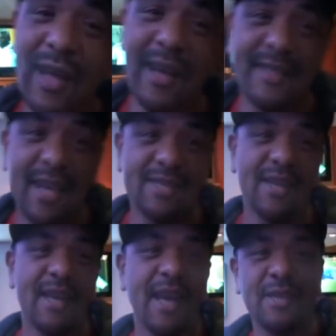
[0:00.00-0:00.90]
guys are
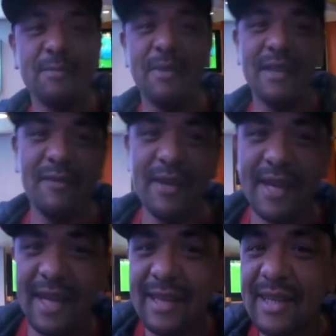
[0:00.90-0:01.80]
actually catching me at a
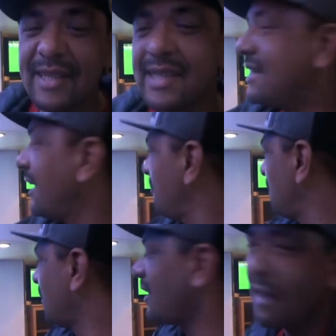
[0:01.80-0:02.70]
very interesting time
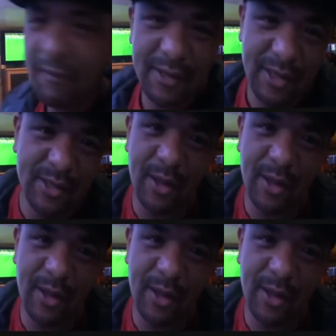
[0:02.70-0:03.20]
in my life. I just